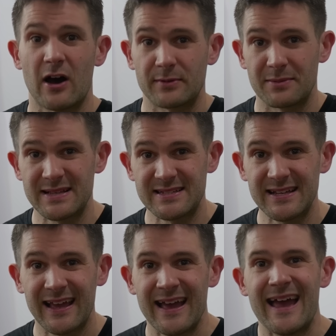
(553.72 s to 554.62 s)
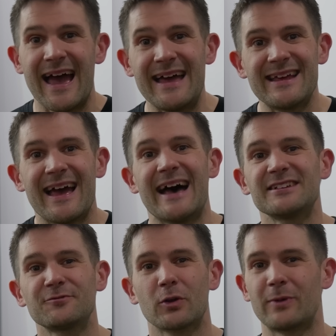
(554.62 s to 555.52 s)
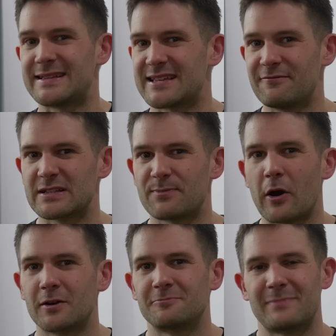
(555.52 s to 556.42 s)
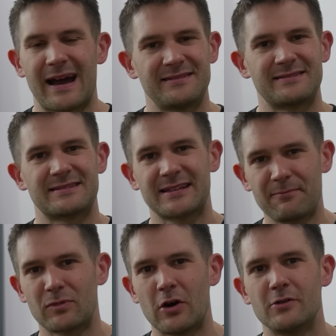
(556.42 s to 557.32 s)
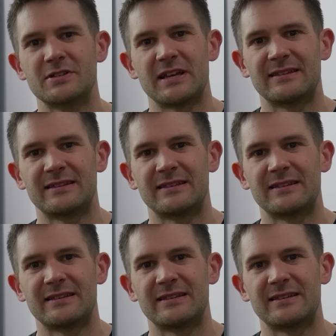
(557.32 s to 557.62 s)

optimistic. And as for the weight savings part, I'd skip those